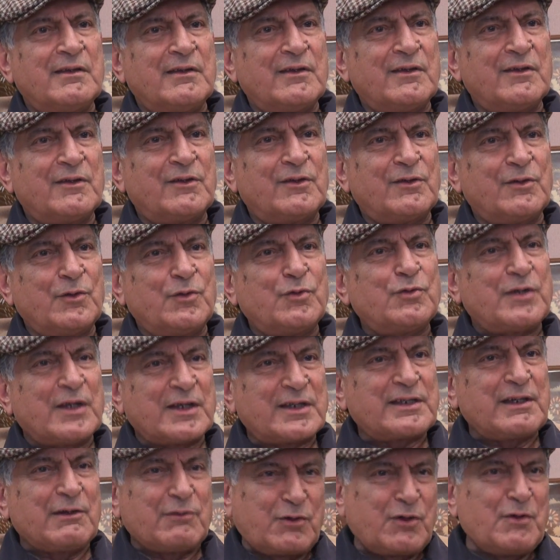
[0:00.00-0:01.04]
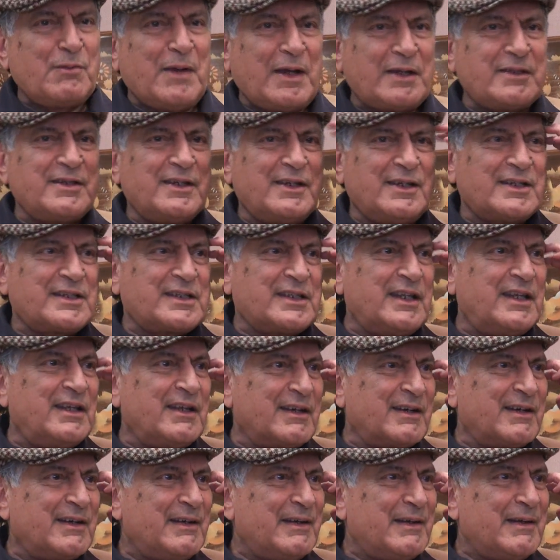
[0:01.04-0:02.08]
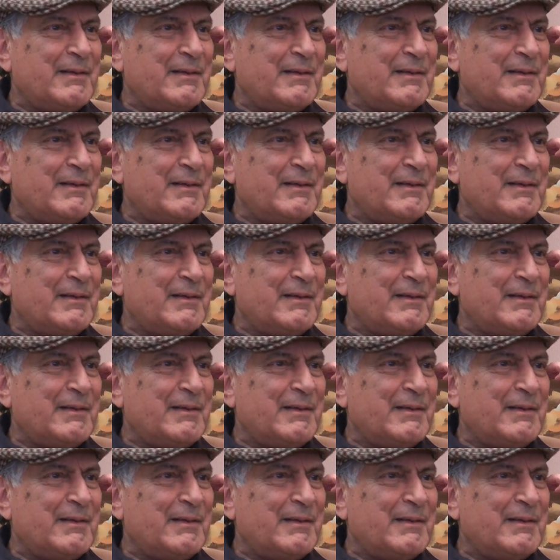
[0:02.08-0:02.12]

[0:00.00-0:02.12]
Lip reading: So you just have to imagine it's there.